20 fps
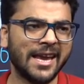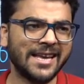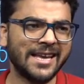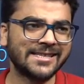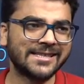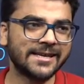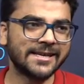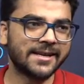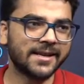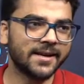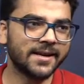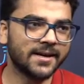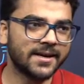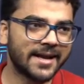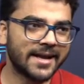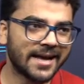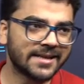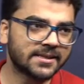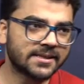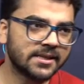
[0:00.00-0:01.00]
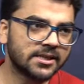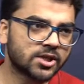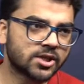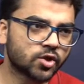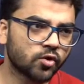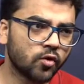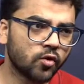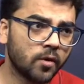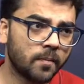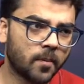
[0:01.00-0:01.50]
Is it clear? Dazzle
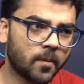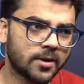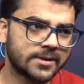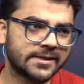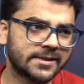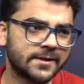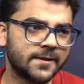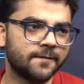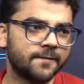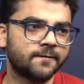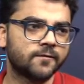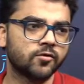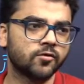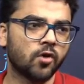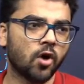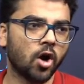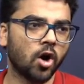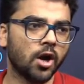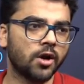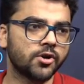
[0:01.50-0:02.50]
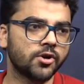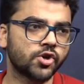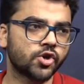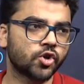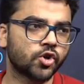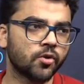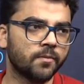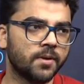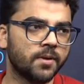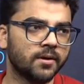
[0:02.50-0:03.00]
soul, positive to all,
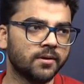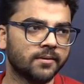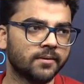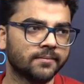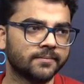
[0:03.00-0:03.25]
Shubh.